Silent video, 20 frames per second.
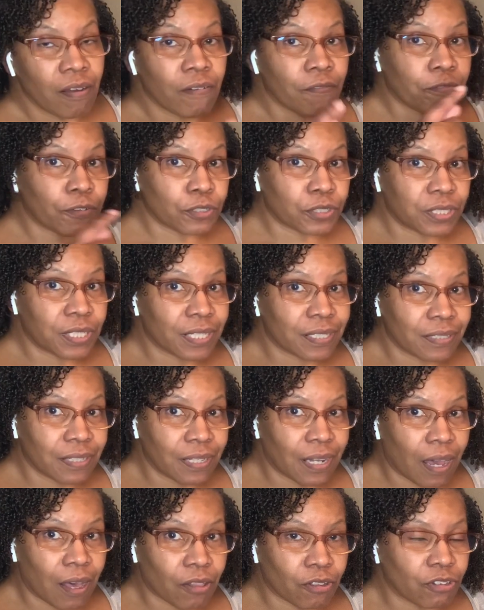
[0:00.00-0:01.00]
for
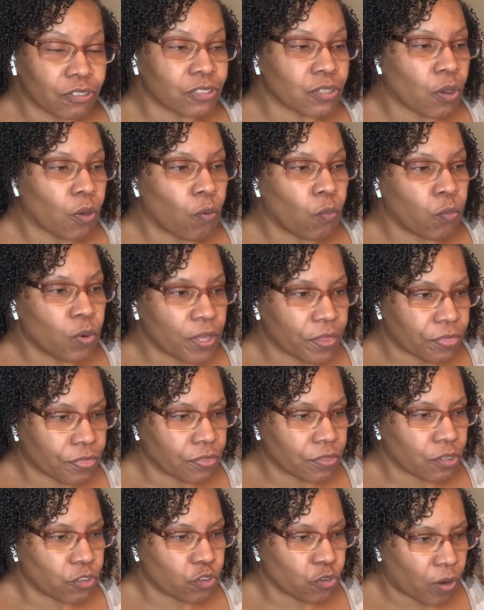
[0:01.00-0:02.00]
$60 with
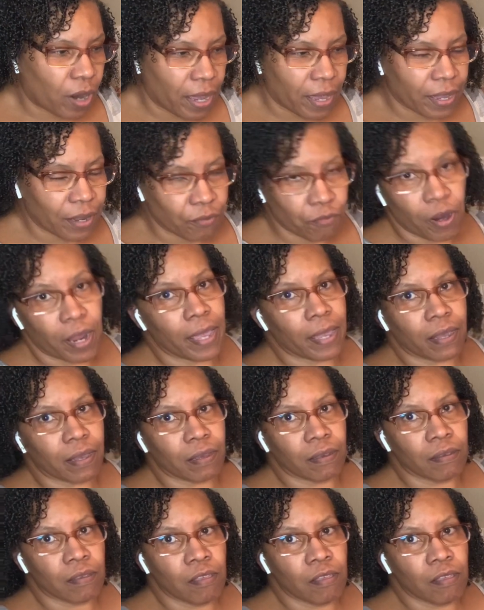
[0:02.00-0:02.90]
the drying rack.